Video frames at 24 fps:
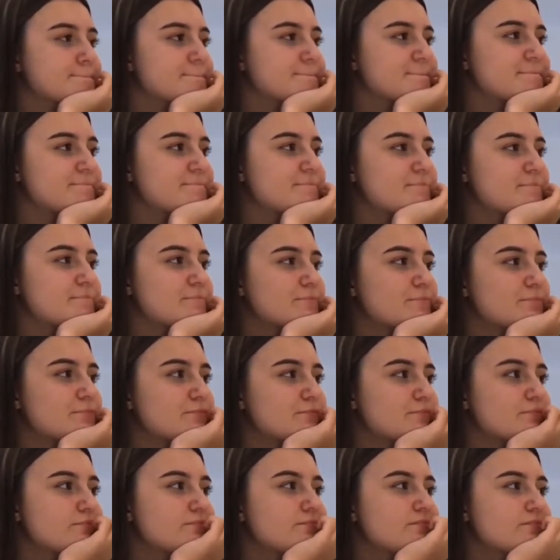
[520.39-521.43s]

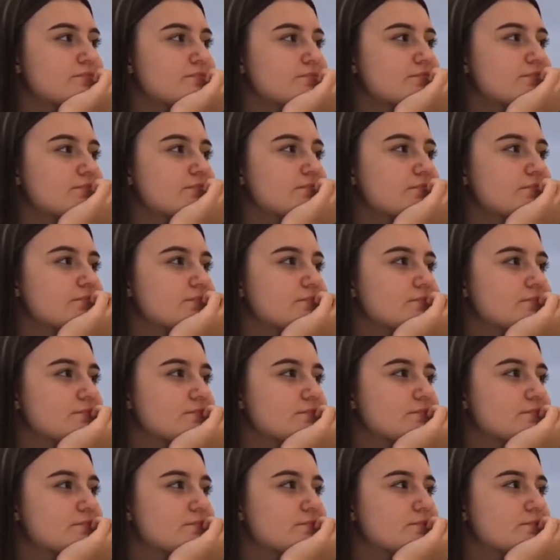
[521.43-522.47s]

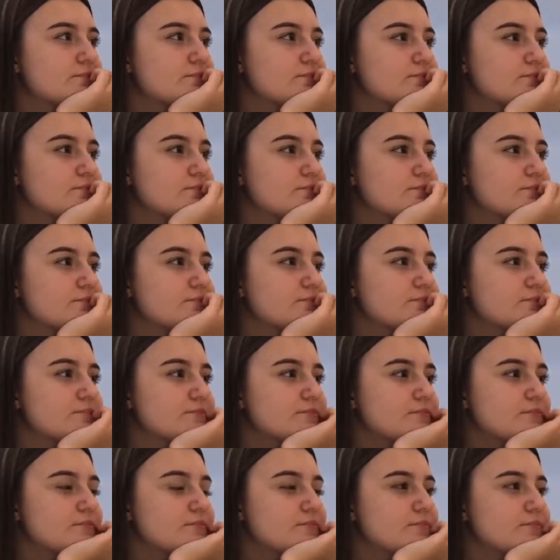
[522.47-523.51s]

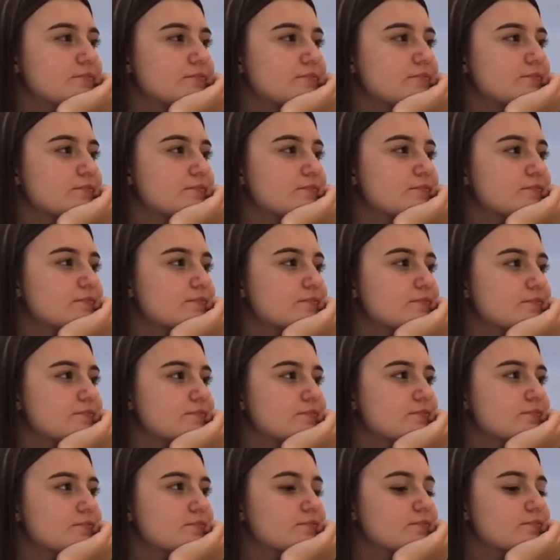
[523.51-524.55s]

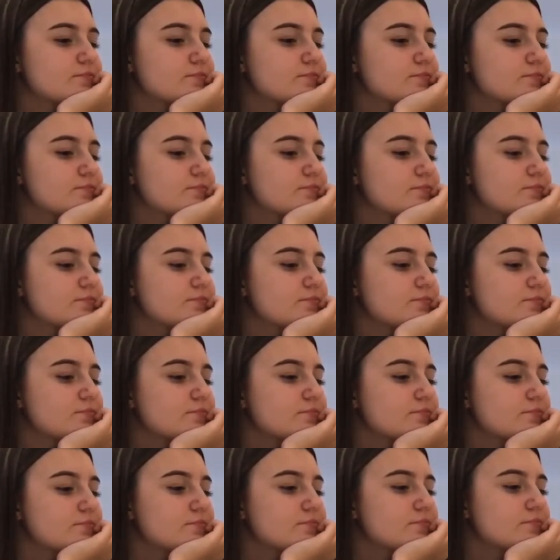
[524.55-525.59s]

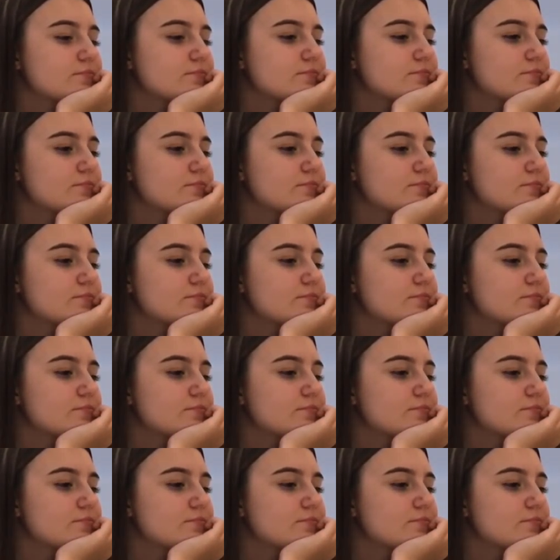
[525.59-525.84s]
This person isn't speaking.